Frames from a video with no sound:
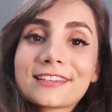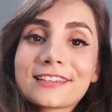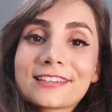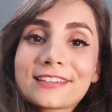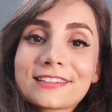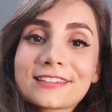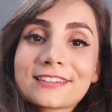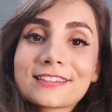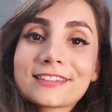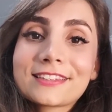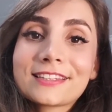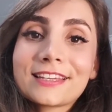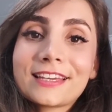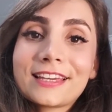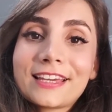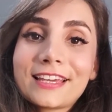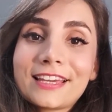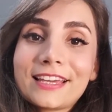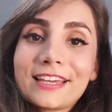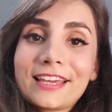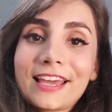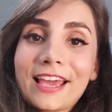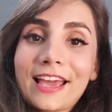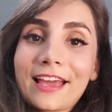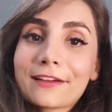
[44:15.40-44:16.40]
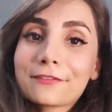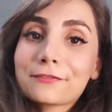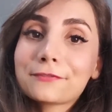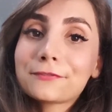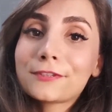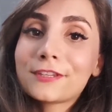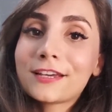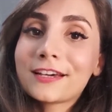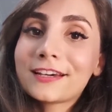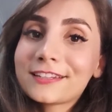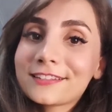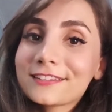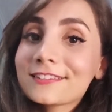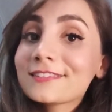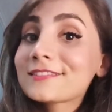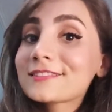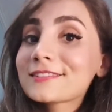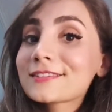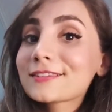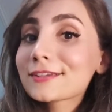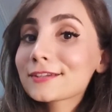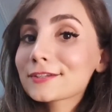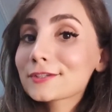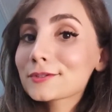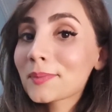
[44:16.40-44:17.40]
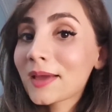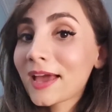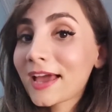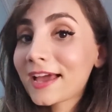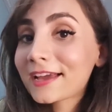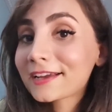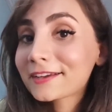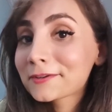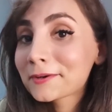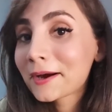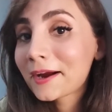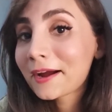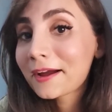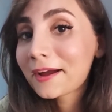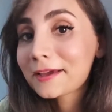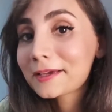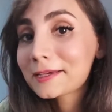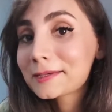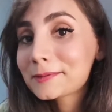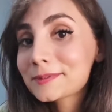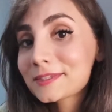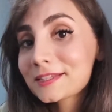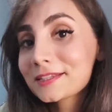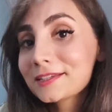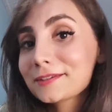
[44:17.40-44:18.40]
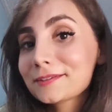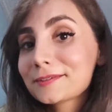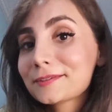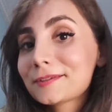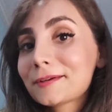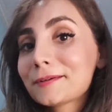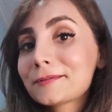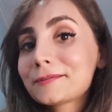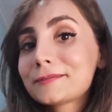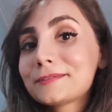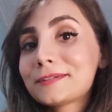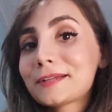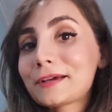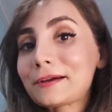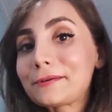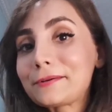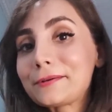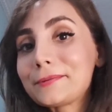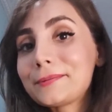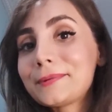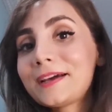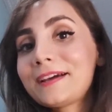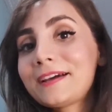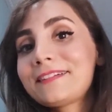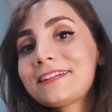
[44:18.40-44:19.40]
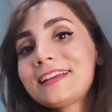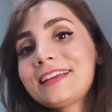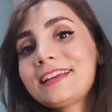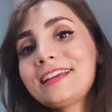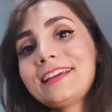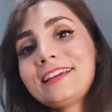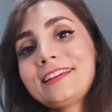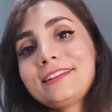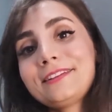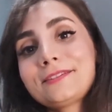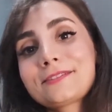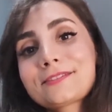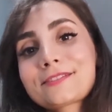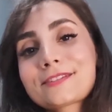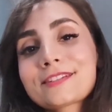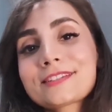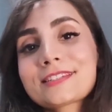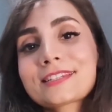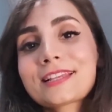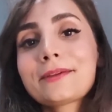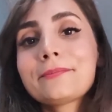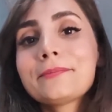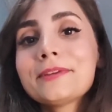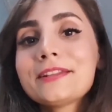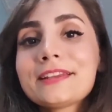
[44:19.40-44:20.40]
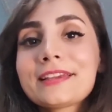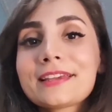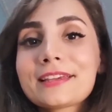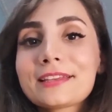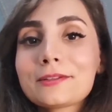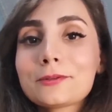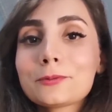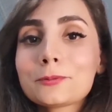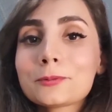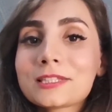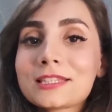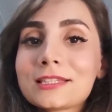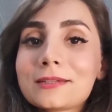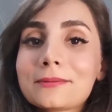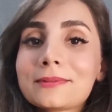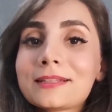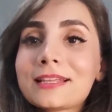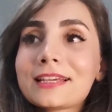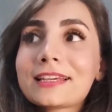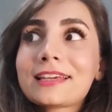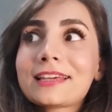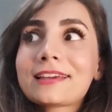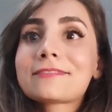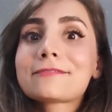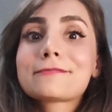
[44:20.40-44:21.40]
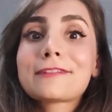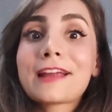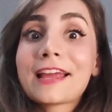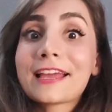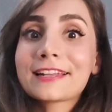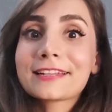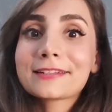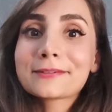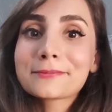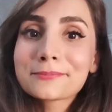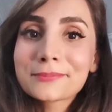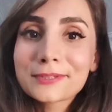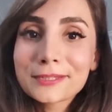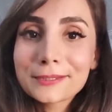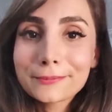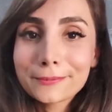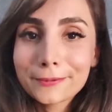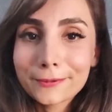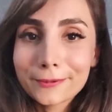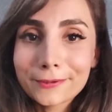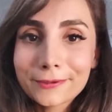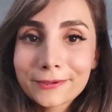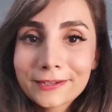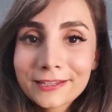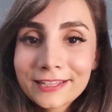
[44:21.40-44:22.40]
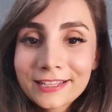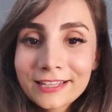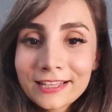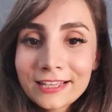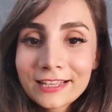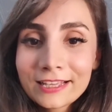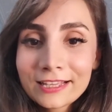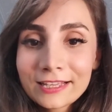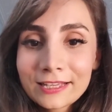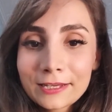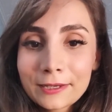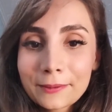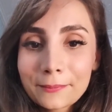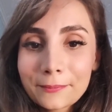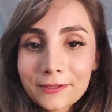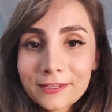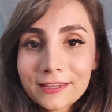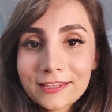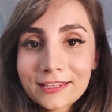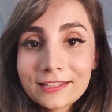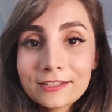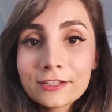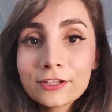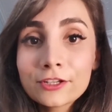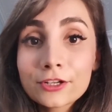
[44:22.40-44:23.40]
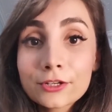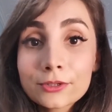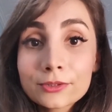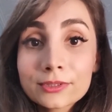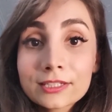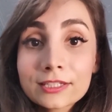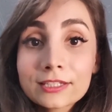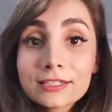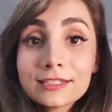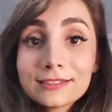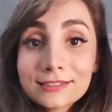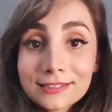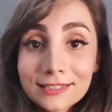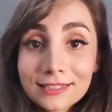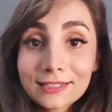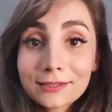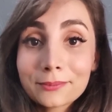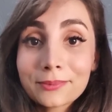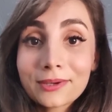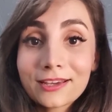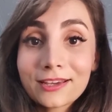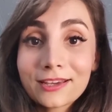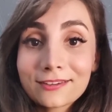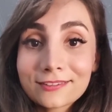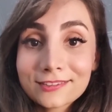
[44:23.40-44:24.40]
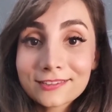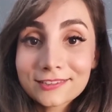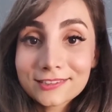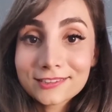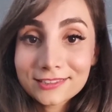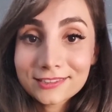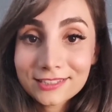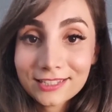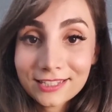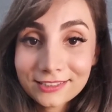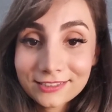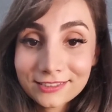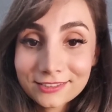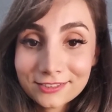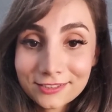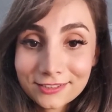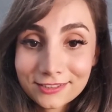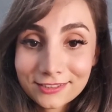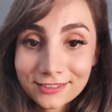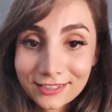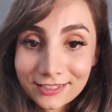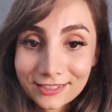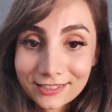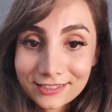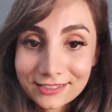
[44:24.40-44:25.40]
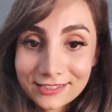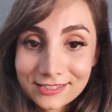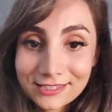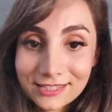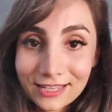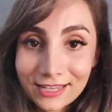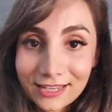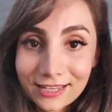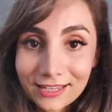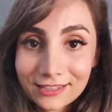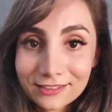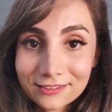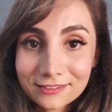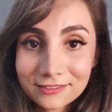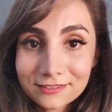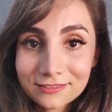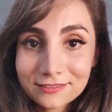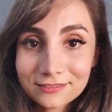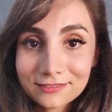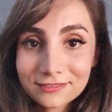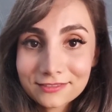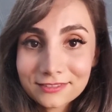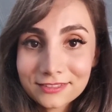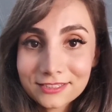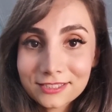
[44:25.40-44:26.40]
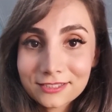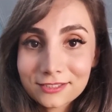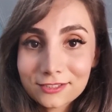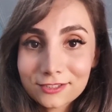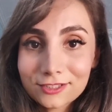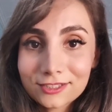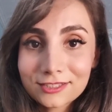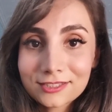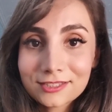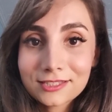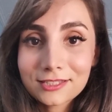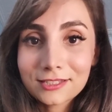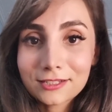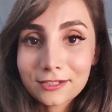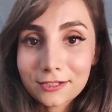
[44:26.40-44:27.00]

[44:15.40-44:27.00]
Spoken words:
they have done such bad crimes and you don't know about it, and you're just communicating with them like a random people. But then, the good thing about internet is that it's just